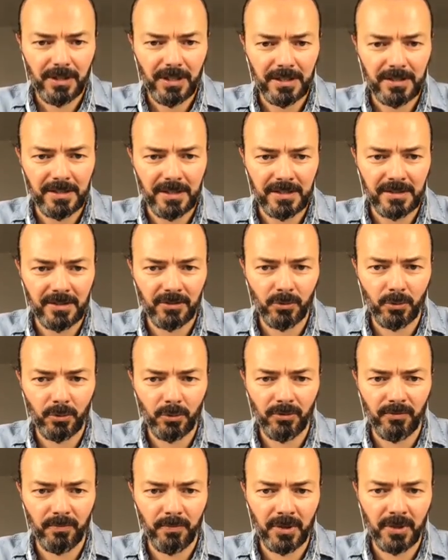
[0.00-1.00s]
as a
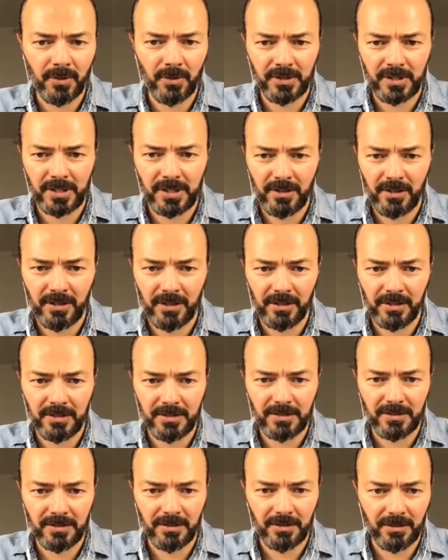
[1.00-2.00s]
tool because I think
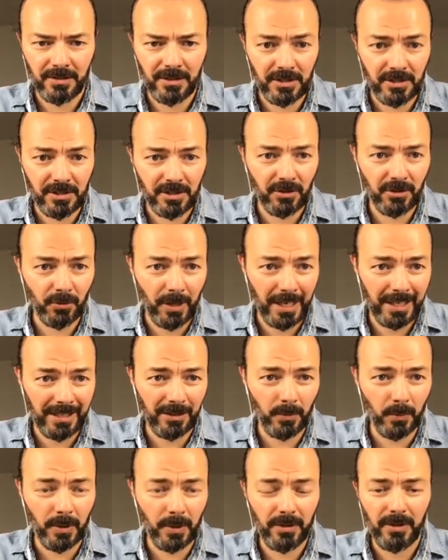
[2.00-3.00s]
it's uh, easy to
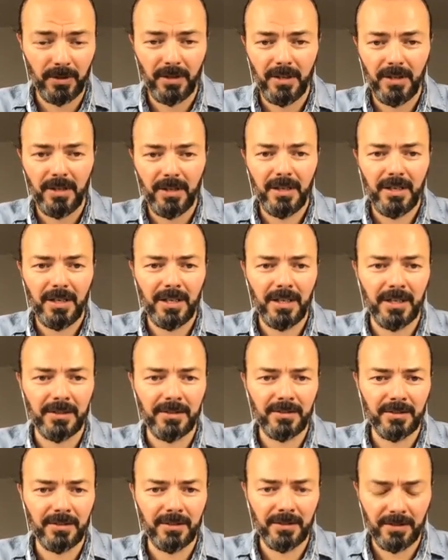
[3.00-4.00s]
handle with, and
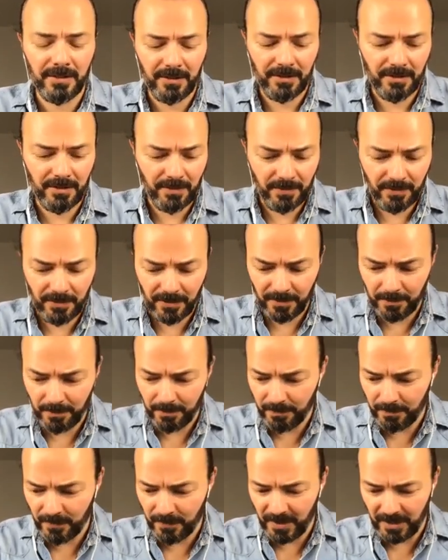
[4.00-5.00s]
uh, the,
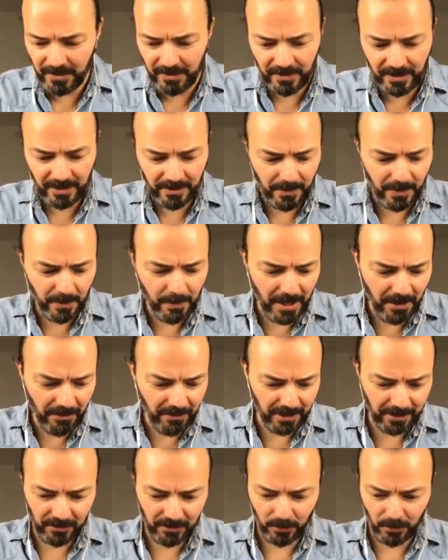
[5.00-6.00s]
the, the
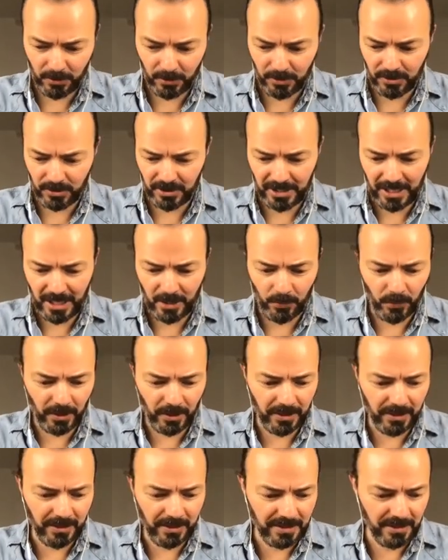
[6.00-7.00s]
barrier to start with
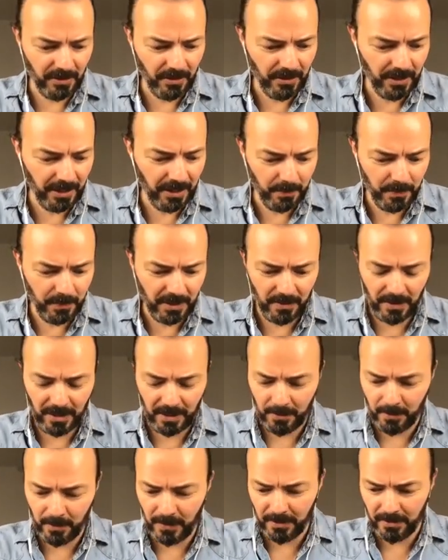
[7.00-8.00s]
it is not that
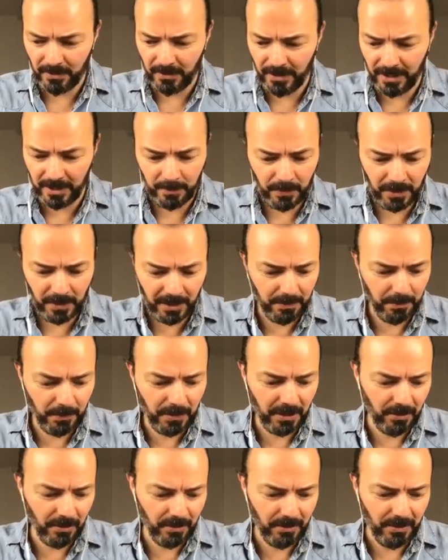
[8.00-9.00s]
that that big
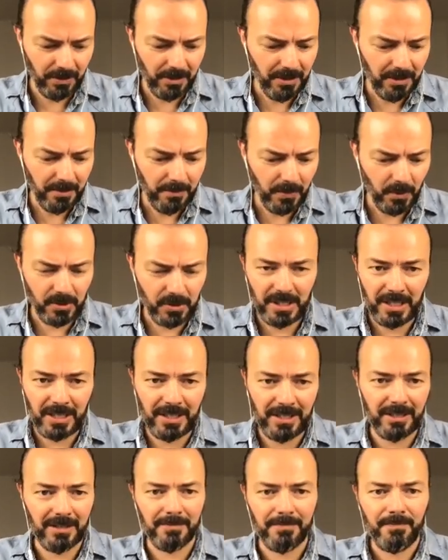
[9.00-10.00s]
because because
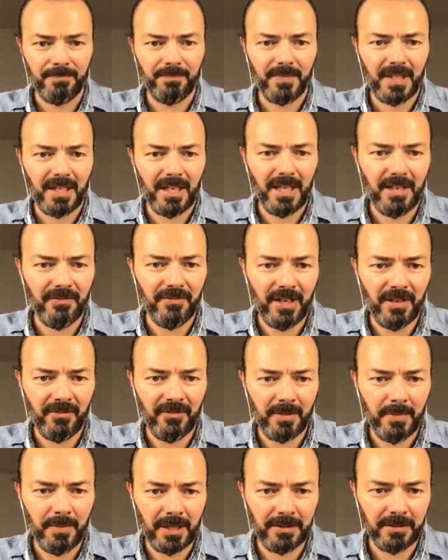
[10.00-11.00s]
any
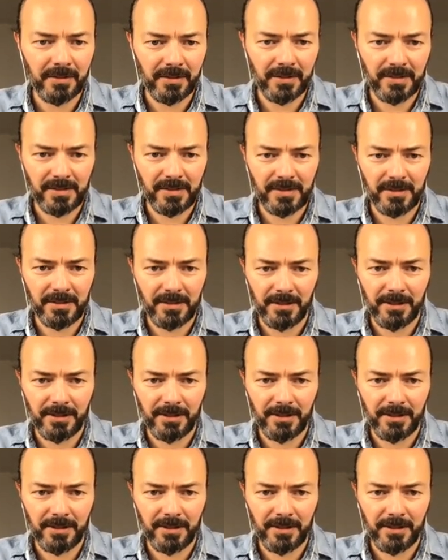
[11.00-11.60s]
every button is